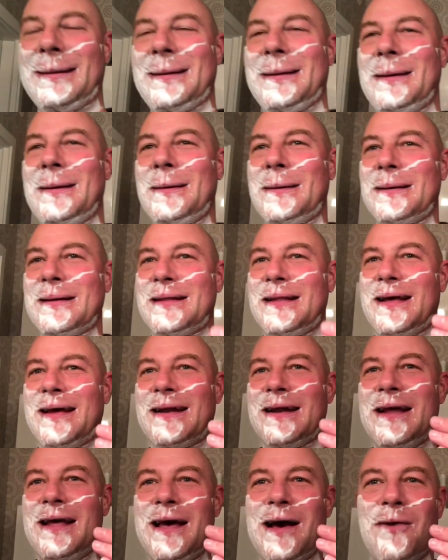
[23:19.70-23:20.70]
Look at that.
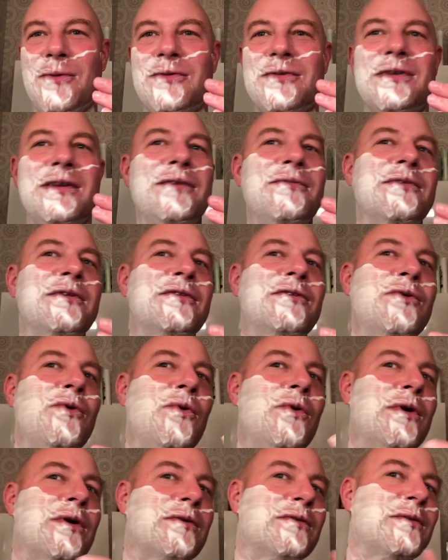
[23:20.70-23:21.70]
I wasn't even
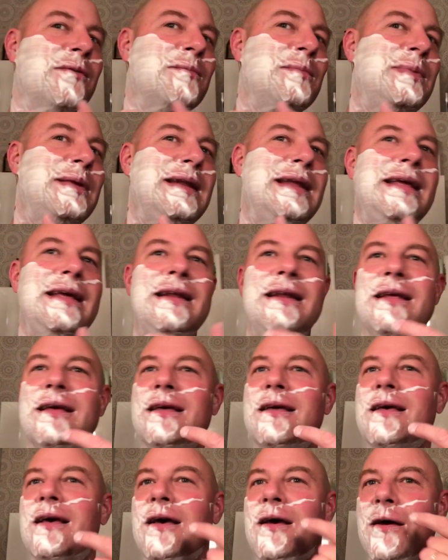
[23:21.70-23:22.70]
talking, so I'm
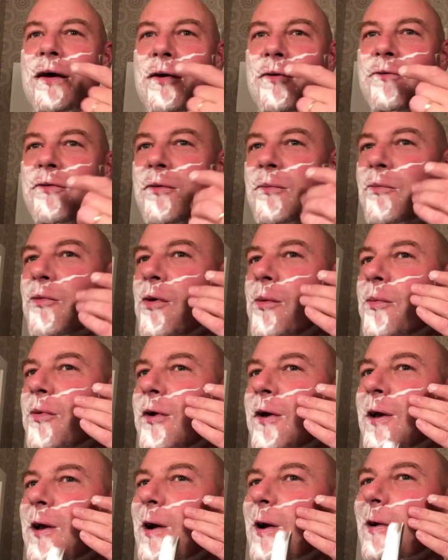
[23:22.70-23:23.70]
bleeding from proper
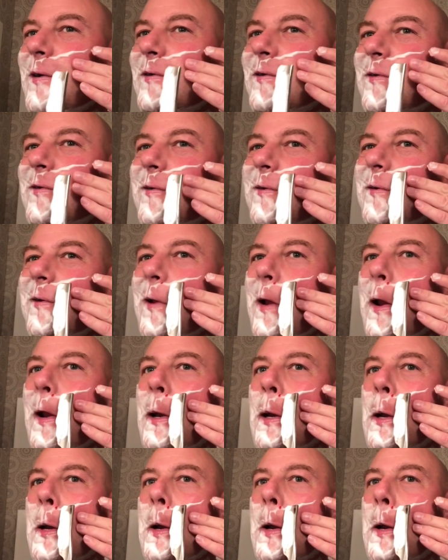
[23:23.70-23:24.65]
cuts. Gee.